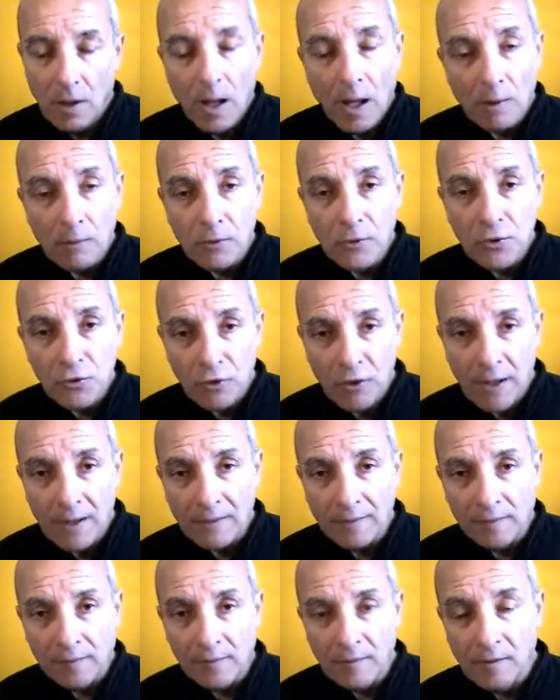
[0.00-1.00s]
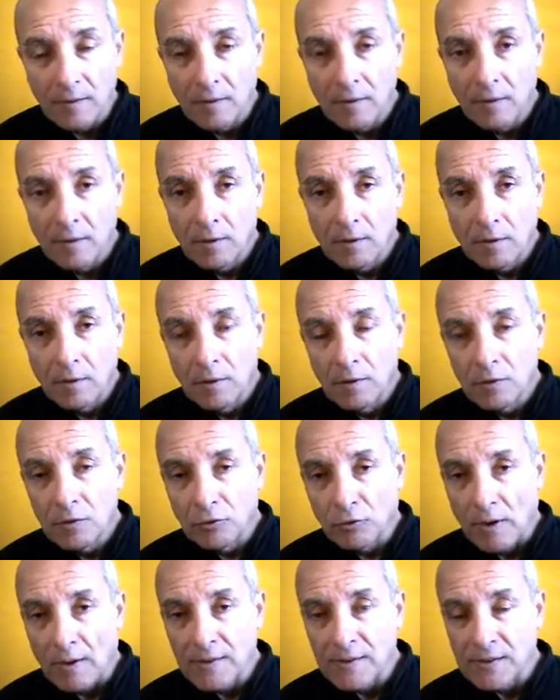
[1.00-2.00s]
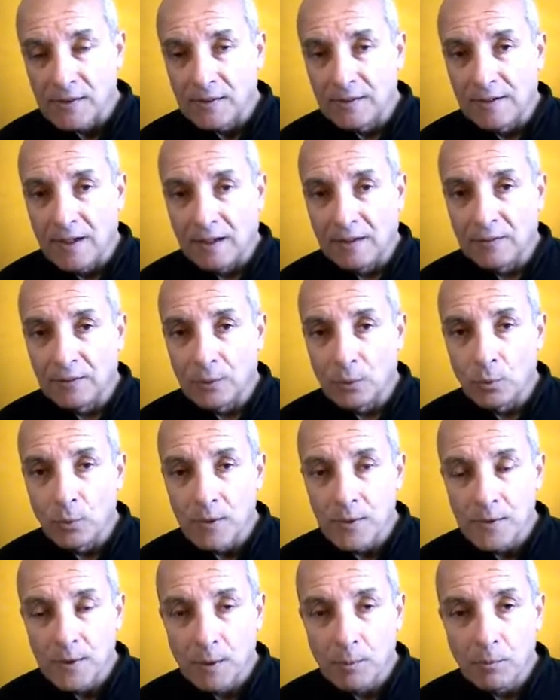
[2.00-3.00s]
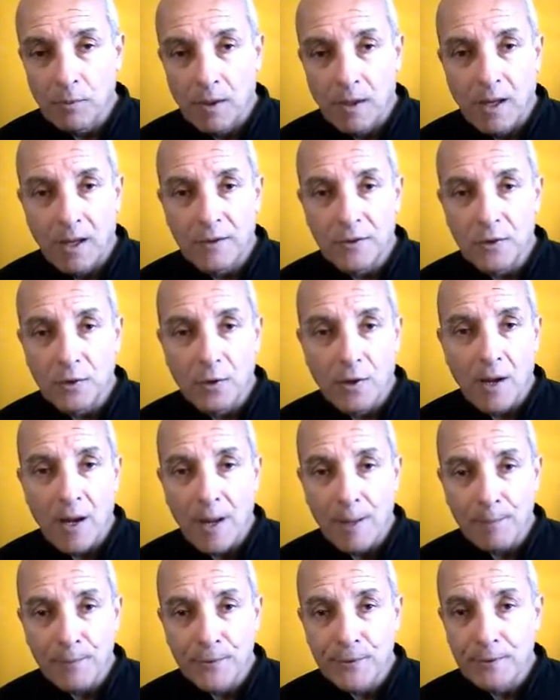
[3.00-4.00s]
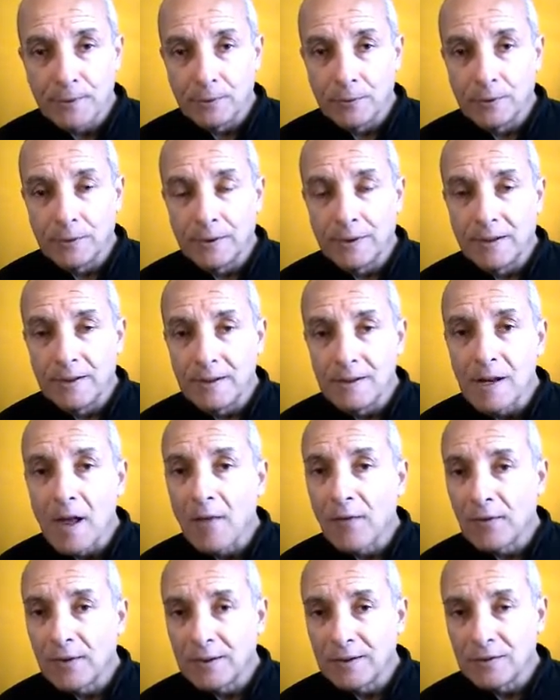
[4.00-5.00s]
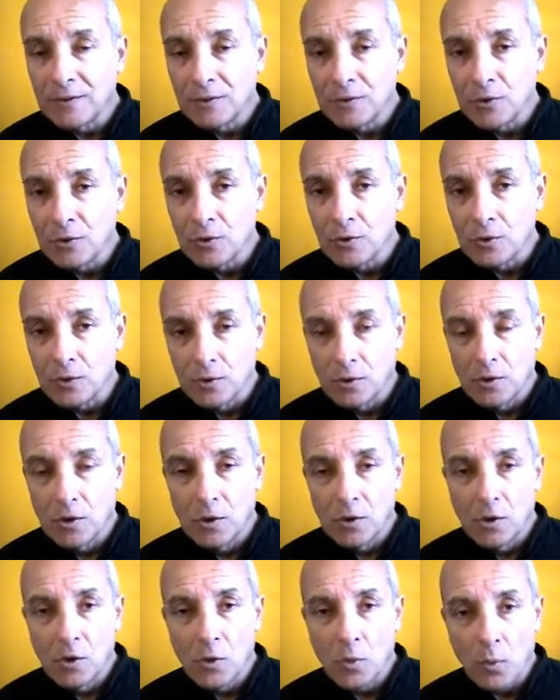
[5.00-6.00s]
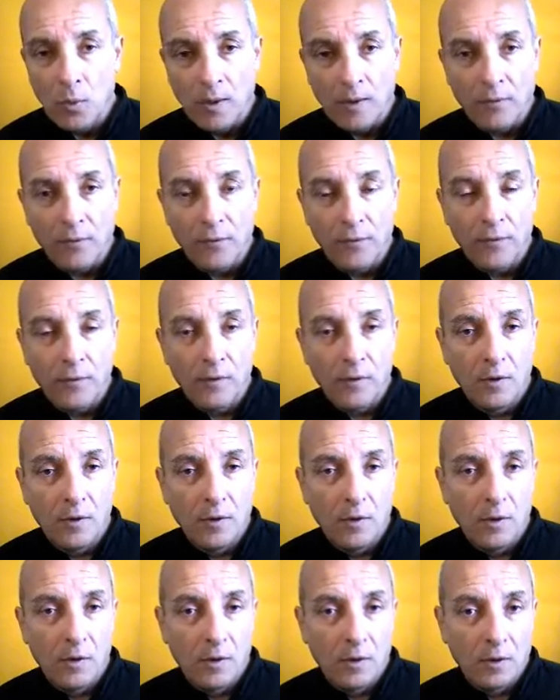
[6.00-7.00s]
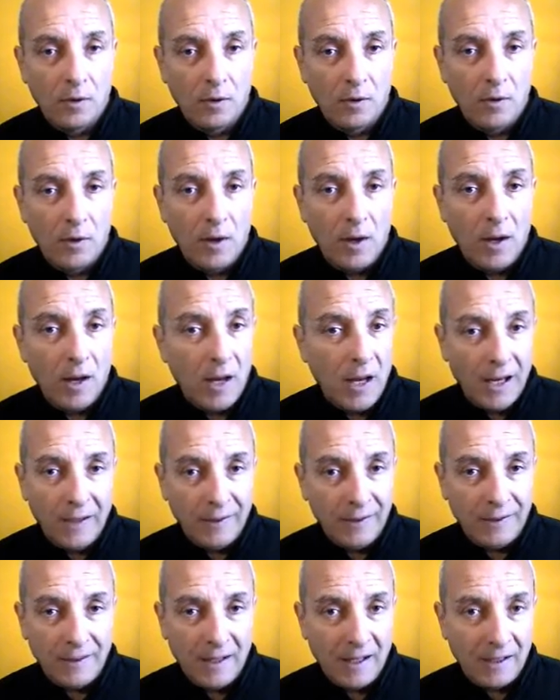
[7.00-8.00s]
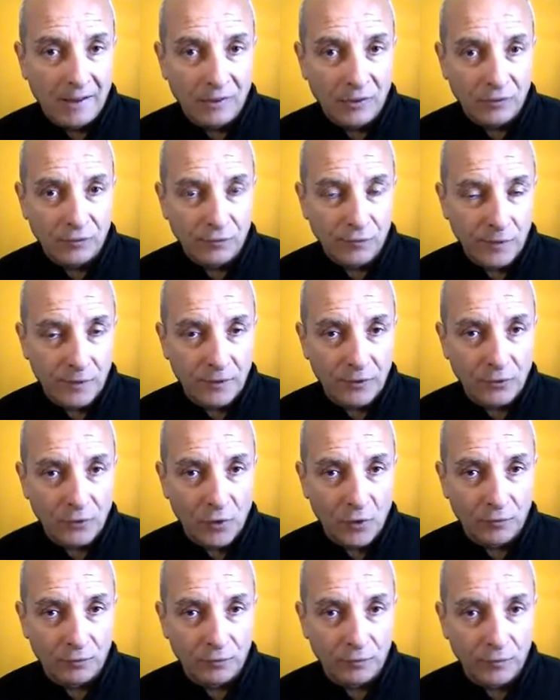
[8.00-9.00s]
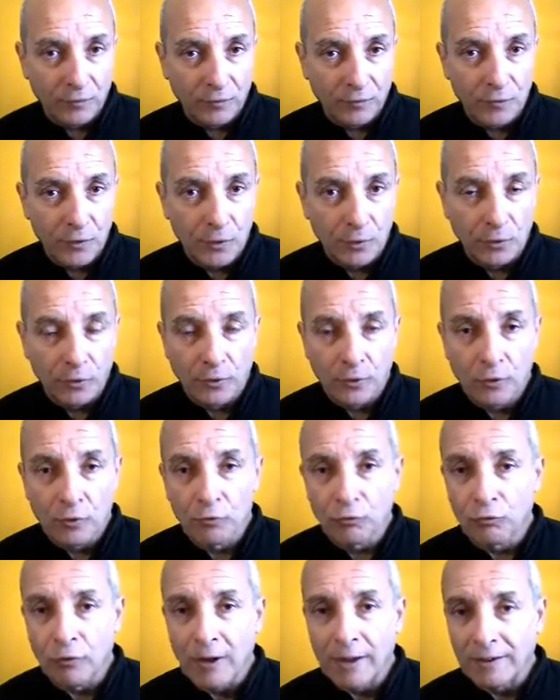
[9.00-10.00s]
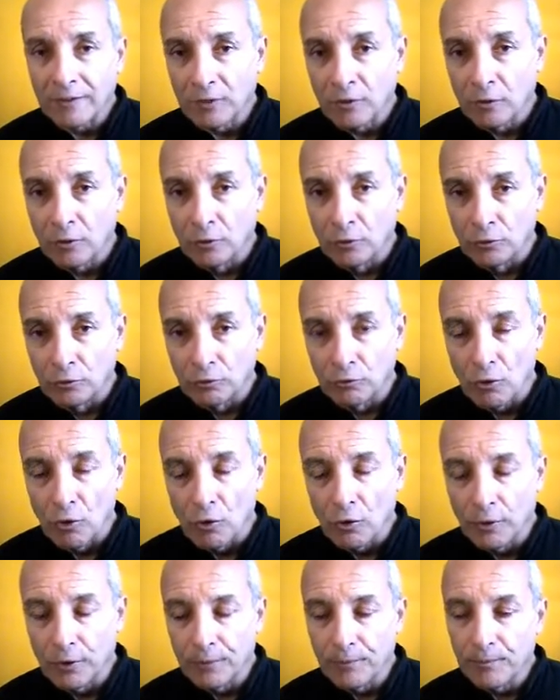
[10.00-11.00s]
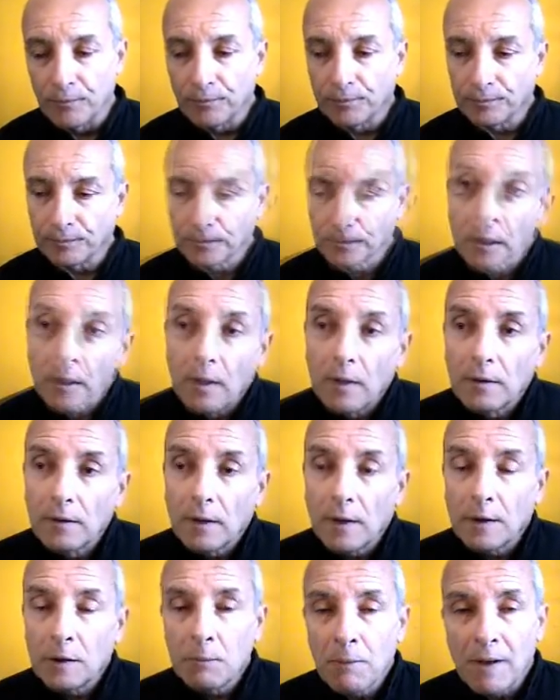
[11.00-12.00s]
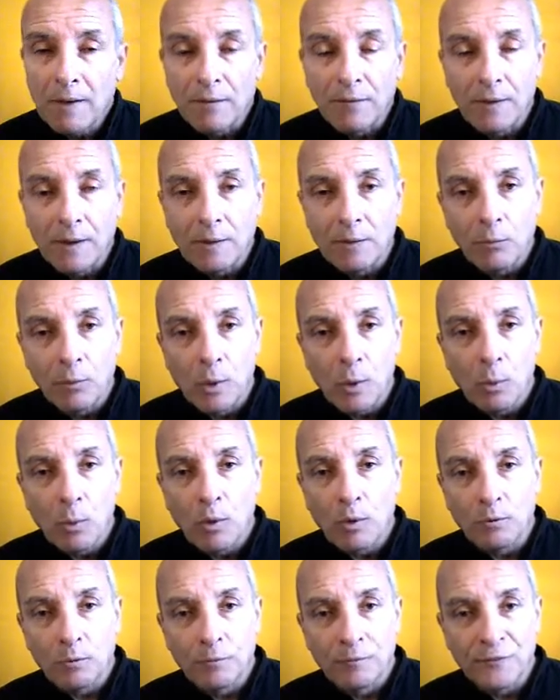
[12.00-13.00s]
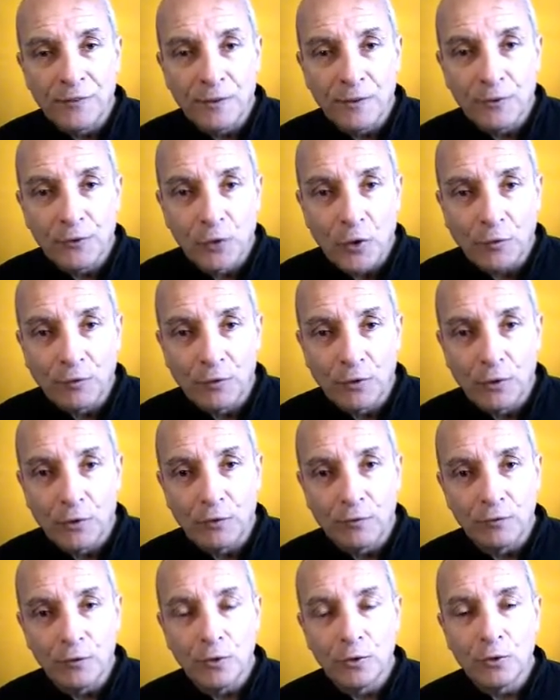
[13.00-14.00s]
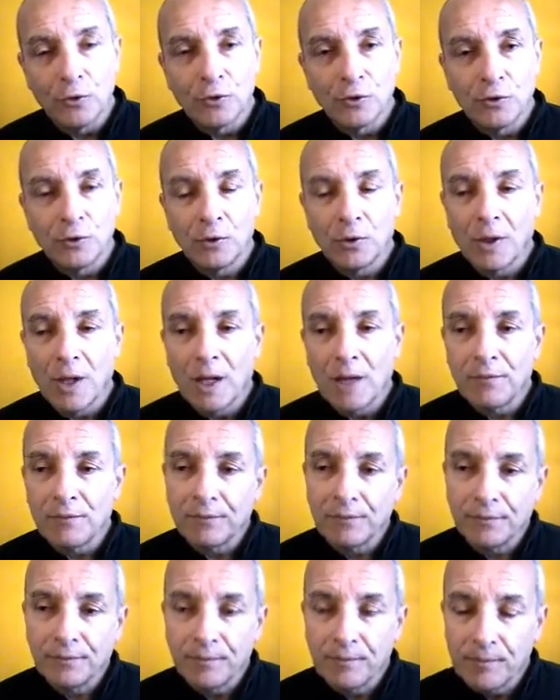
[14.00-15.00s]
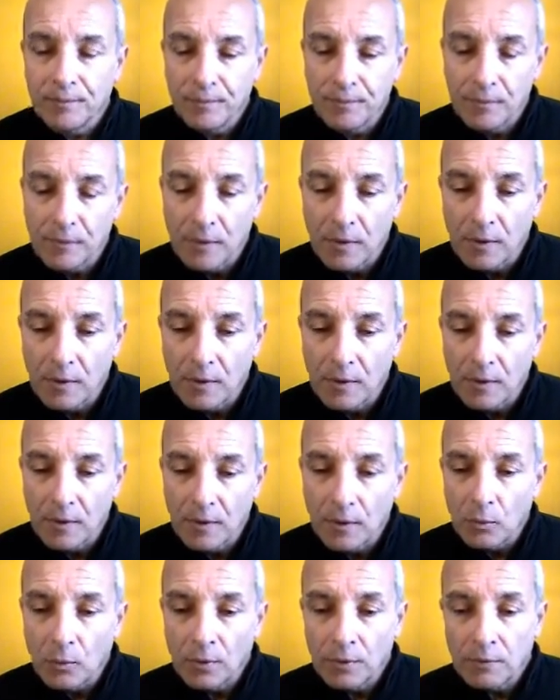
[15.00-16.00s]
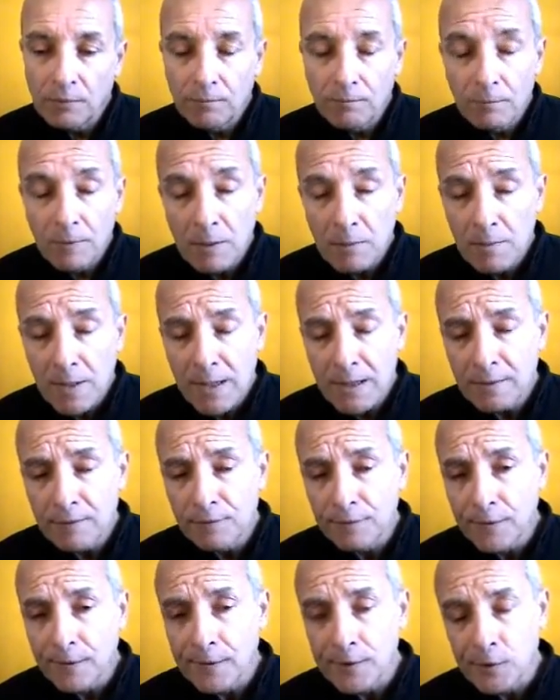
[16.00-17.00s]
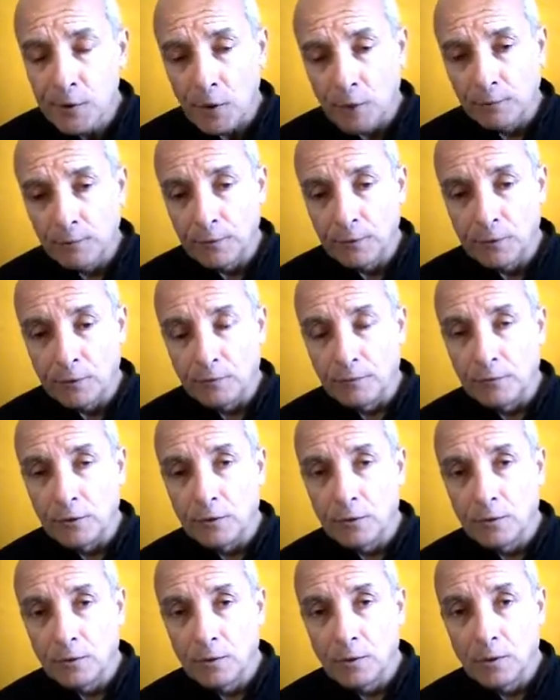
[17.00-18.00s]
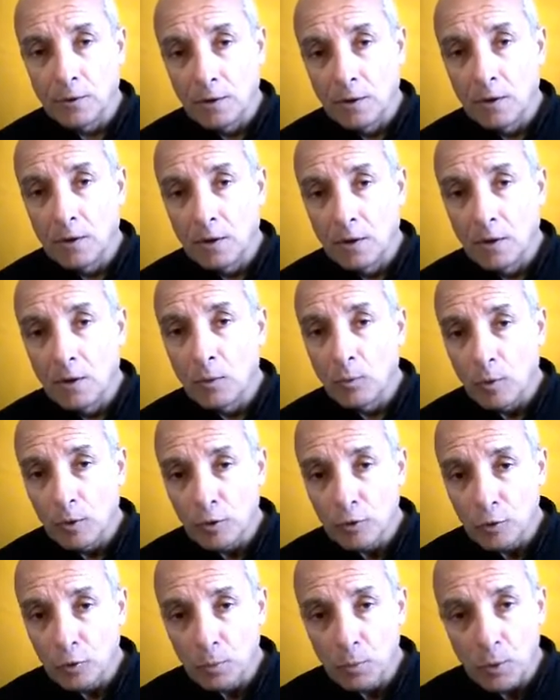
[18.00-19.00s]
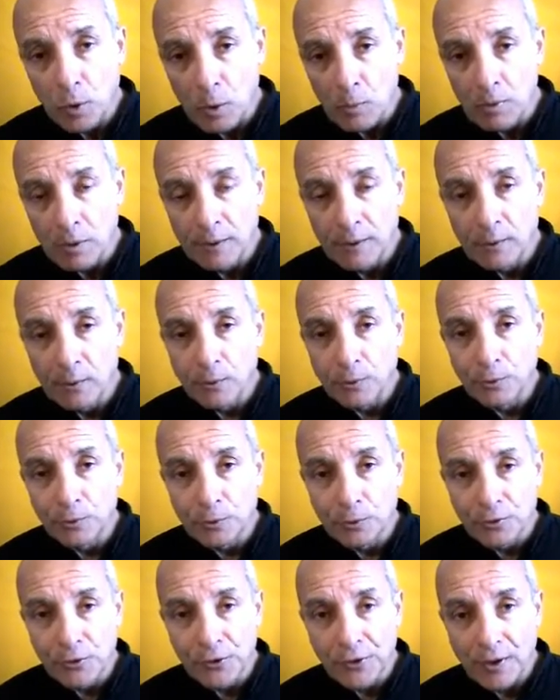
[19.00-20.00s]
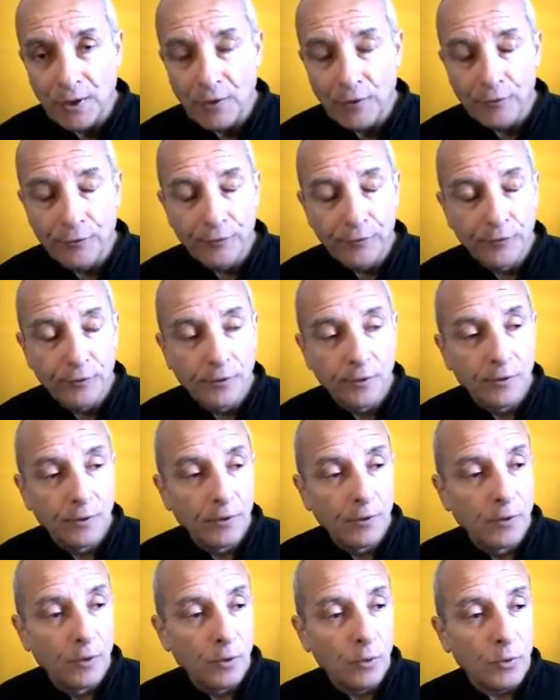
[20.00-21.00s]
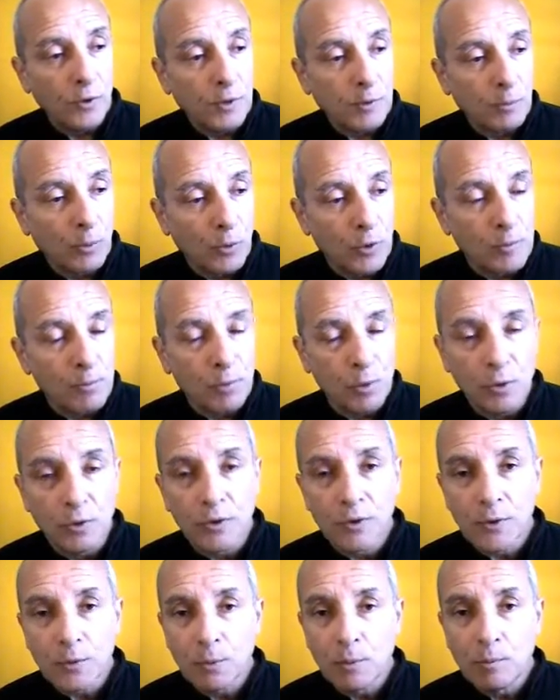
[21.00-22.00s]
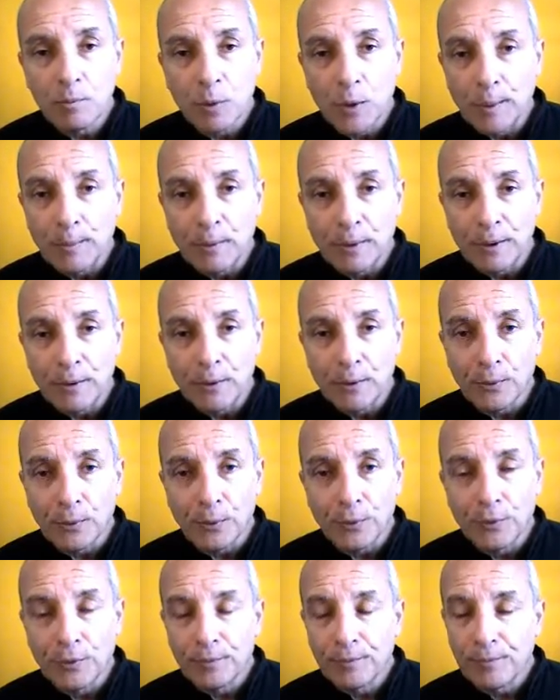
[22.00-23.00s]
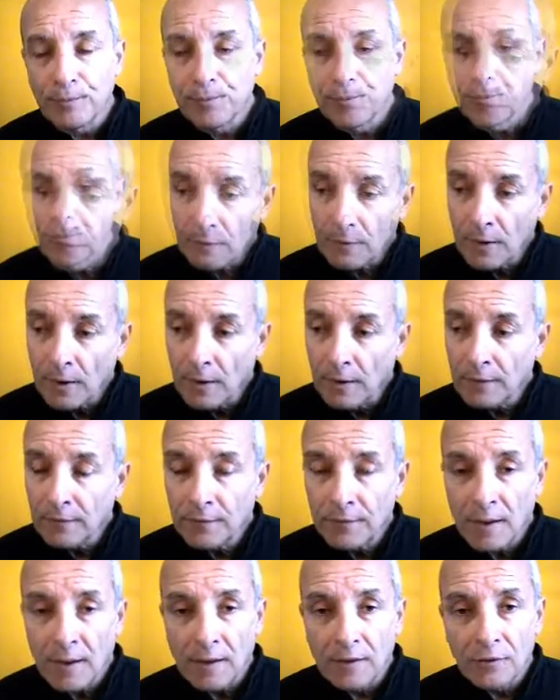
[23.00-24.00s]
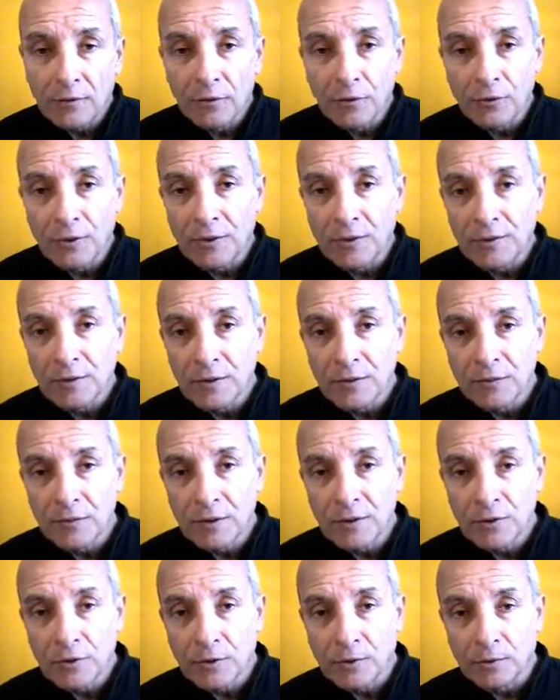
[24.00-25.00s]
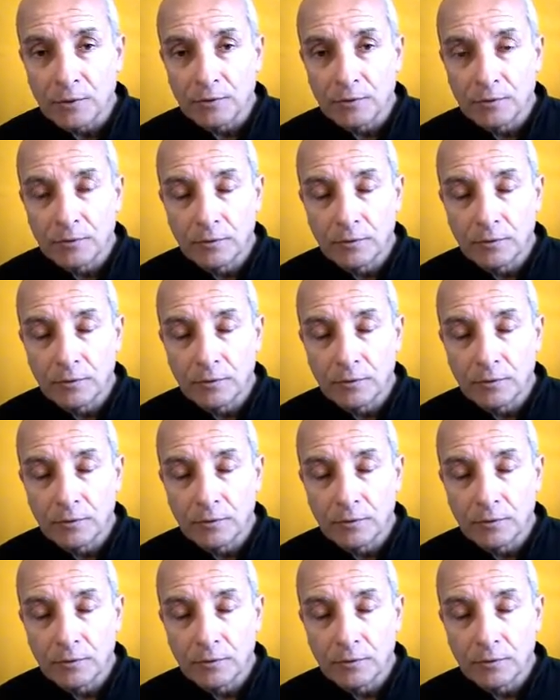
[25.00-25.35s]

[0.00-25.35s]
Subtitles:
I'll stress, transcendental wisdom has got absolutely nothing to do with any kind of philosophical views, right or wrong. Now might think, well, what philosophical views do you have? Well, the main philosophical view, which you probably hold yourself, which most Buddhists would probably hold, is that you're an individual.